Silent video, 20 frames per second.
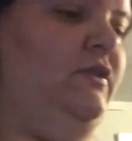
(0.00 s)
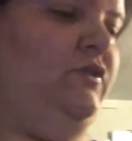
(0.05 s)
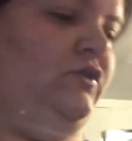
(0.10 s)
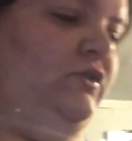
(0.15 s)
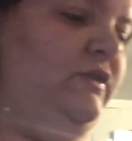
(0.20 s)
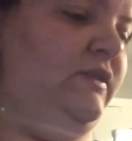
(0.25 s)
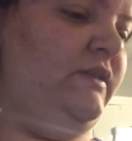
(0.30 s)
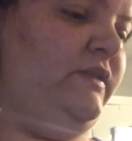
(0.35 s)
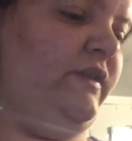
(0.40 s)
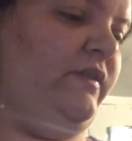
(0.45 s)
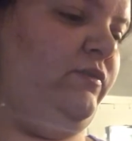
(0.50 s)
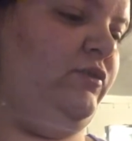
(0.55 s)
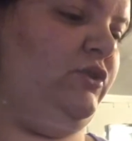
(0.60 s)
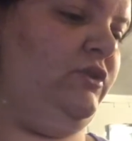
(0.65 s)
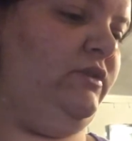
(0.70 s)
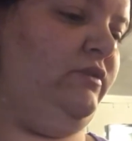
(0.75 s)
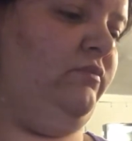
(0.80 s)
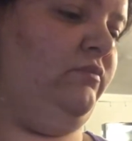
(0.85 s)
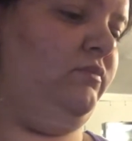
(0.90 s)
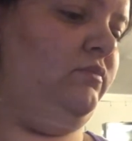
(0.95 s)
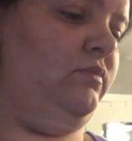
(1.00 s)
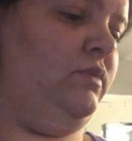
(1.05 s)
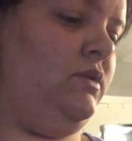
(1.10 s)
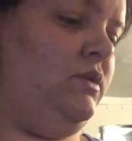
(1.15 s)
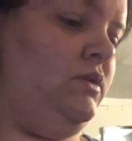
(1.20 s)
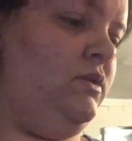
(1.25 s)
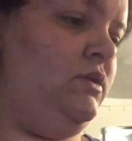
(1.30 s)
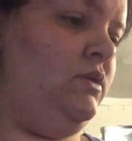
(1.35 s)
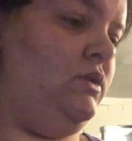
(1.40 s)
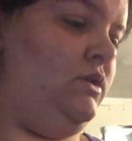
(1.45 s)
these are just Slim Jim
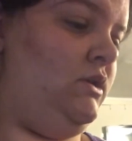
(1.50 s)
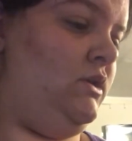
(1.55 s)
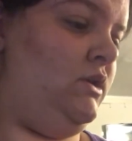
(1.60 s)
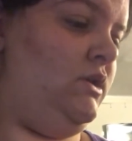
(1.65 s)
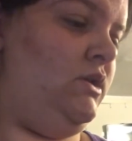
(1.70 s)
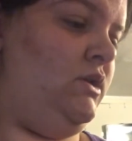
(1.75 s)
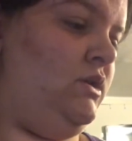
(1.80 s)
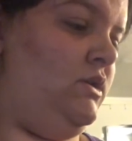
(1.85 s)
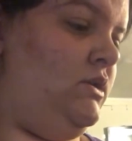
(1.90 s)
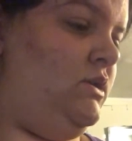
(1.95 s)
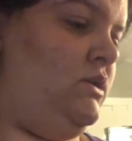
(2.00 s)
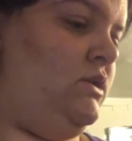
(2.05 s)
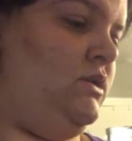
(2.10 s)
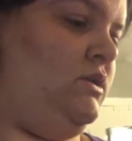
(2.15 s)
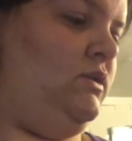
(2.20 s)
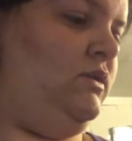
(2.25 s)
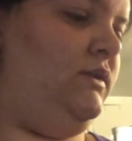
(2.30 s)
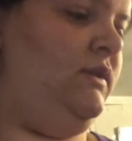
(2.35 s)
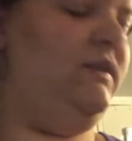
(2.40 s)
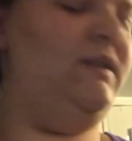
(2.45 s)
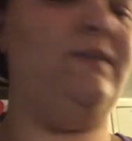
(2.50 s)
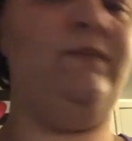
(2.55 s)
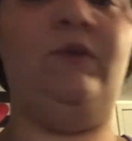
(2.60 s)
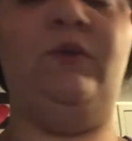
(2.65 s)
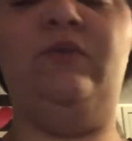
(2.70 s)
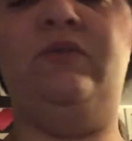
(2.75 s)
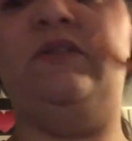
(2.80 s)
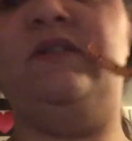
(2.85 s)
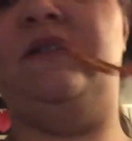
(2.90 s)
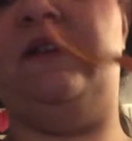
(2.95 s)
smoked